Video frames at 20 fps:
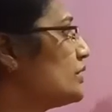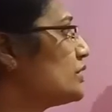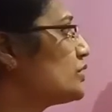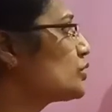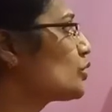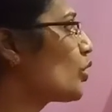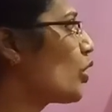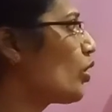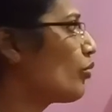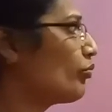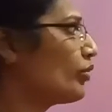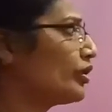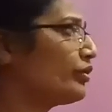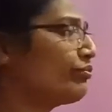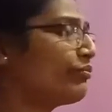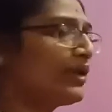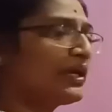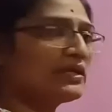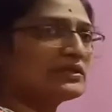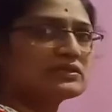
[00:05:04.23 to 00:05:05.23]
this
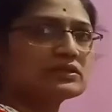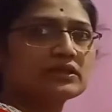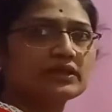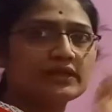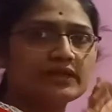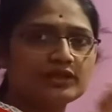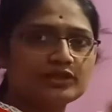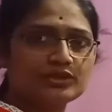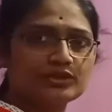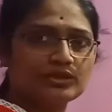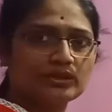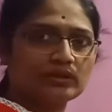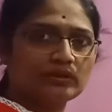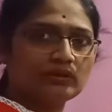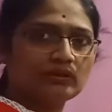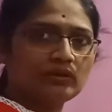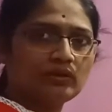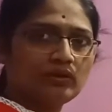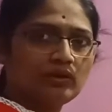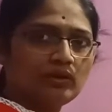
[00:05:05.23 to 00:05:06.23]
common base connection.
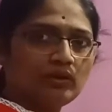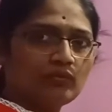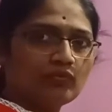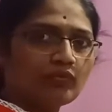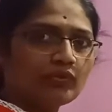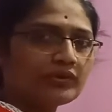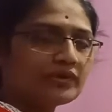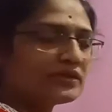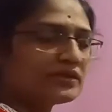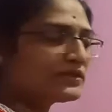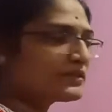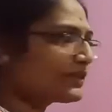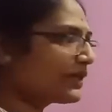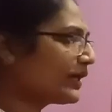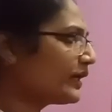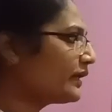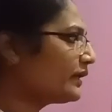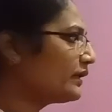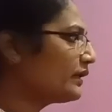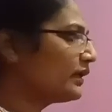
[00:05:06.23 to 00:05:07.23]
What is
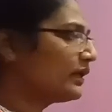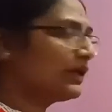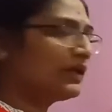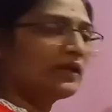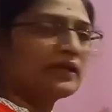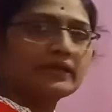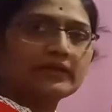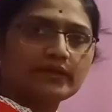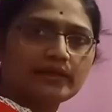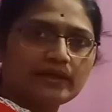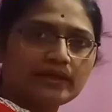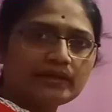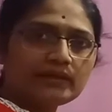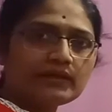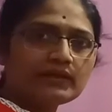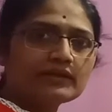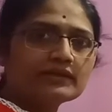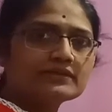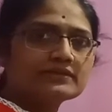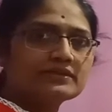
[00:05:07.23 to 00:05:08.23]
gain?
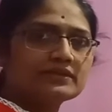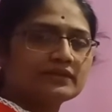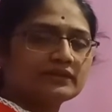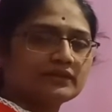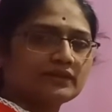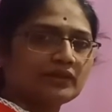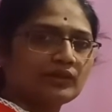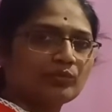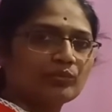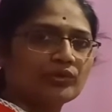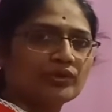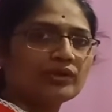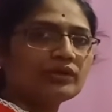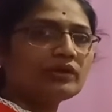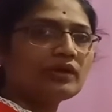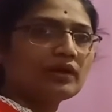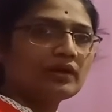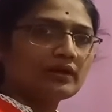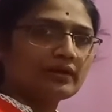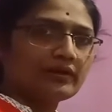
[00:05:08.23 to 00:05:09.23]
Gain is nothing
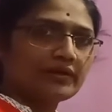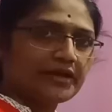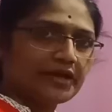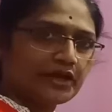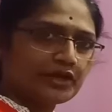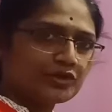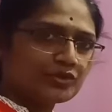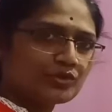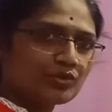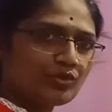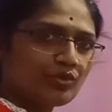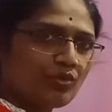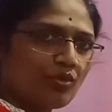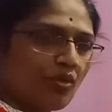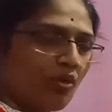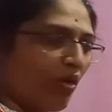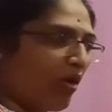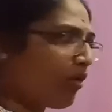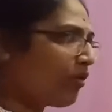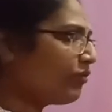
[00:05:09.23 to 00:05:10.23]
but ratio
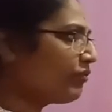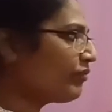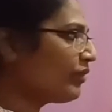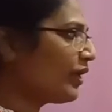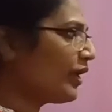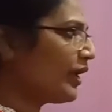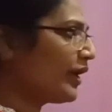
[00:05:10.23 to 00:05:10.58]
of